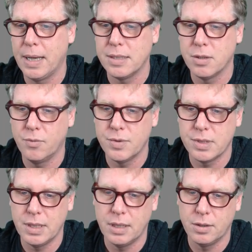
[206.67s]
paste.
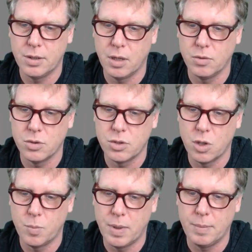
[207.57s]
Obviously don't
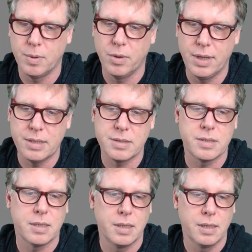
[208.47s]
show people
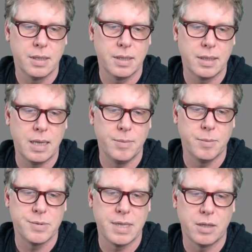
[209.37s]
this, keep
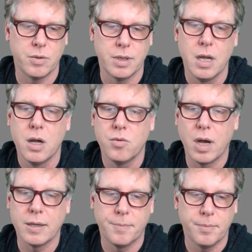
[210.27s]
them secret.
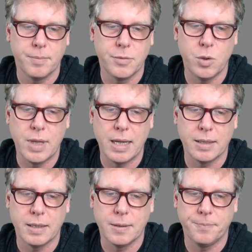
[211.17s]
Right, do that,
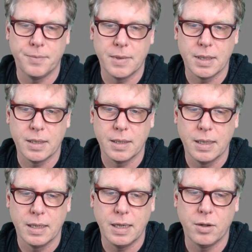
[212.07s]

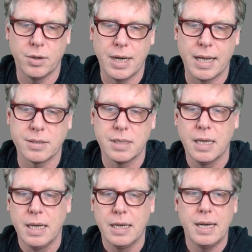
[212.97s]
click on next.
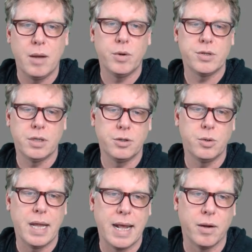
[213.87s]
Now what it's going to
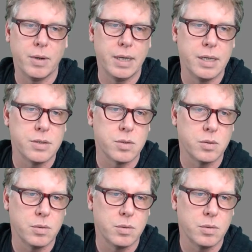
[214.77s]
do now is